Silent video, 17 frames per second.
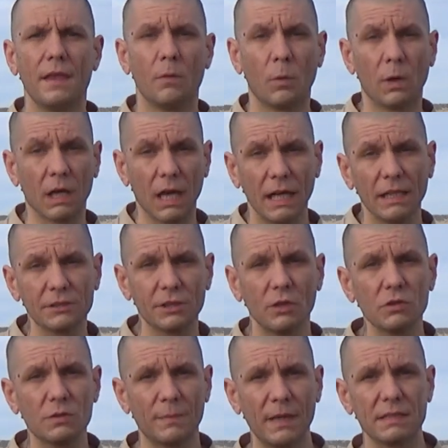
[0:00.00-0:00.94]
When God
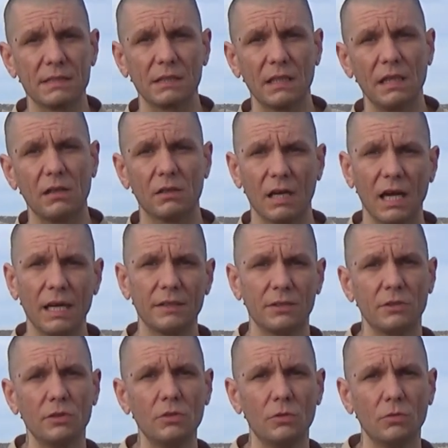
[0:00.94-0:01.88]
chose Bezalel, God
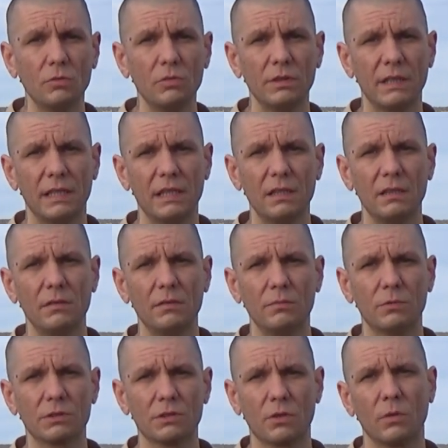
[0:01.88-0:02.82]
knew he
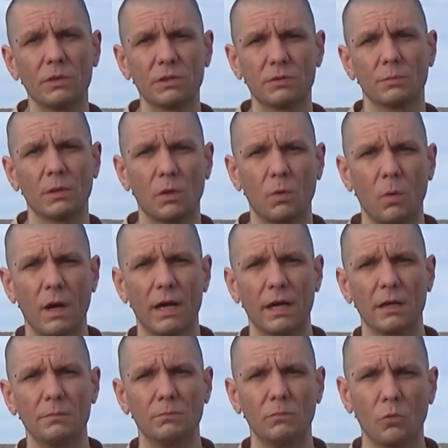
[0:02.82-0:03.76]
was going to
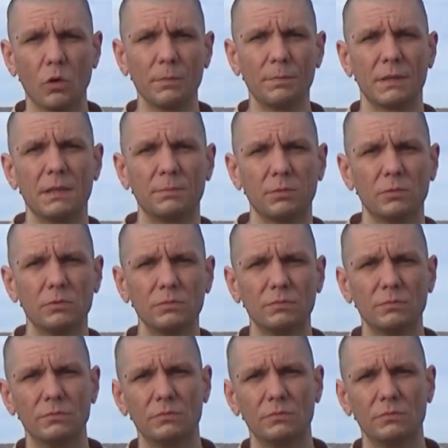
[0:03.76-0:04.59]
require more people